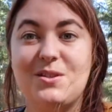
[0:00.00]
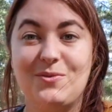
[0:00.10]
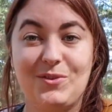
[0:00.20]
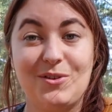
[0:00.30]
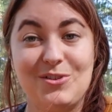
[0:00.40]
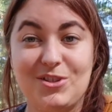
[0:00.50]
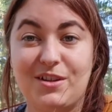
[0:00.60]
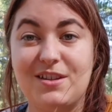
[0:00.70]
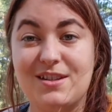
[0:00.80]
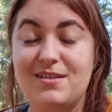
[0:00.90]
the future.
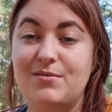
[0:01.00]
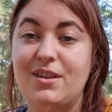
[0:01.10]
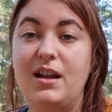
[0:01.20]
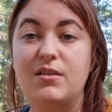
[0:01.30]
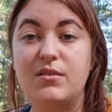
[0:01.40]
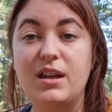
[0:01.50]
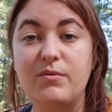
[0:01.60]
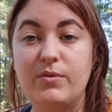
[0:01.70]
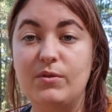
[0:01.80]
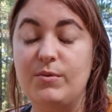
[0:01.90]
This is all that looking
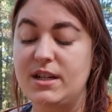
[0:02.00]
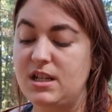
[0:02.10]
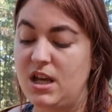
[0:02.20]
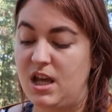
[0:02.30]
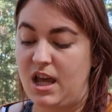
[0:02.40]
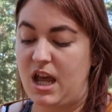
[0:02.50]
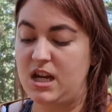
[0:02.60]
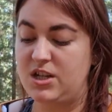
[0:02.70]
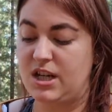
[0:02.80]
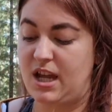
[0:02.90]
forward
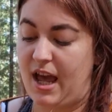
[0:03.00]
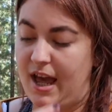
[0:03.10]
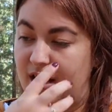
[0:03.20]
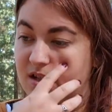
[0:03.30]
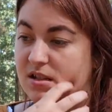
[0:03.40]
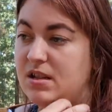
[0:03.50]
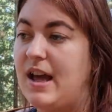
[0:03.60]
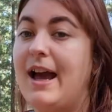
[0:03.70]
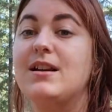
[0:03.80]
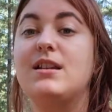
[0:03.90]
energy and
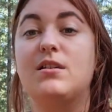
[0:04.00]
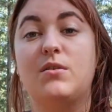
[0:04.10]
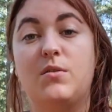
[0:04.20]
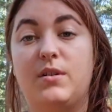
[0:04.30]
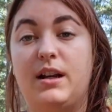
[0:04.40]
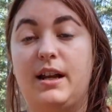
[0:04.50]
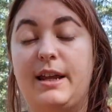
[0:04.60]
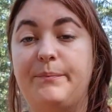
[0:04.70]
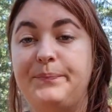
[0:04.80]
acting accordingly.